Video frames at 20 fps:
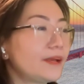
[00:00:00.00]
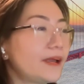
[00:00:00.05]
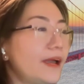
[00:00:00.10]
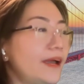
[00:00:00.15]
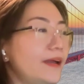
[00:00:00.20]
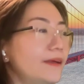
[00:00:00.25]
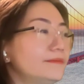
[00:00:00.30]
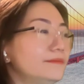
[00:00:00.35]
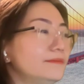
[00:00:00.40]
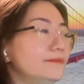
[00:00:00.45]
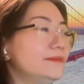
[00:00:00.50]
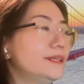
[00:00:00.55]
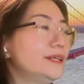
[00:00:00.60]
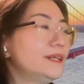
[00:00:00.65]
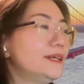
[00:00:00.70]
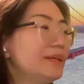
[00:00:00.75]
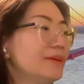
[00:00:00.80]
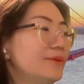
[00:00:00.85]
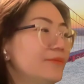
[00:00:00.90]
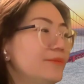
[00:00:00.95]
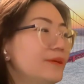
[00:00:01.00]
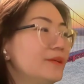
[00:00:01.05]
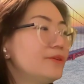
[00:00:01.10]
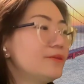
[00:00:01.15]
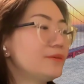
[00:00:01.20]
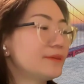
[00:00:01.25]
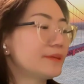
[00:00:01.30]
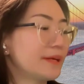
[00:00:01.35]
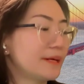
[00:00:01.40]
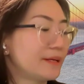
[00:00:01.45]
And we
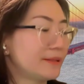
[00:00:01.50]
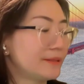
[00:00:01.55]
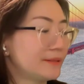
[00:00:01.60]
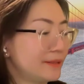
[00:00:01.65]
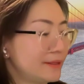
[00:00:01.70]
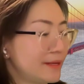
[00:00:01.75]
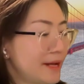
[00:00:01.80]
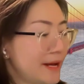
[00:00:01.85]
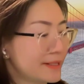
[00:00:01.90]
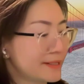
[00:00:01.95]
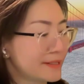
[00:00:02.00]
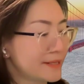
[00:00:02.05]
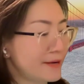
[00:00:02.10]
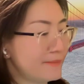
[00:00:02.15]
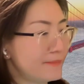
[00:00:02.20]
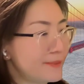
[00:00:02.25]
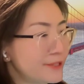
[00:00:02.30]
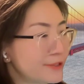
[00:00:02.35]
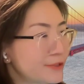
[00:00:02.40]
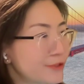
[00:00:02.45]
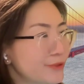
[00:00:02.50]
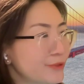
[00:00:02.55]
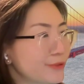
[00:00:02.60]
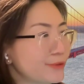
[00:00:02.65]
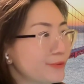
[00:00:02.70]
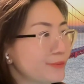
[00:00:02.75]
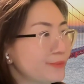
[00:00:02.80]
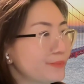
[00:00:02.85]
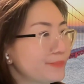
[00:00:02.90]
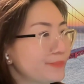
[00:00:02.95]
look at the example two,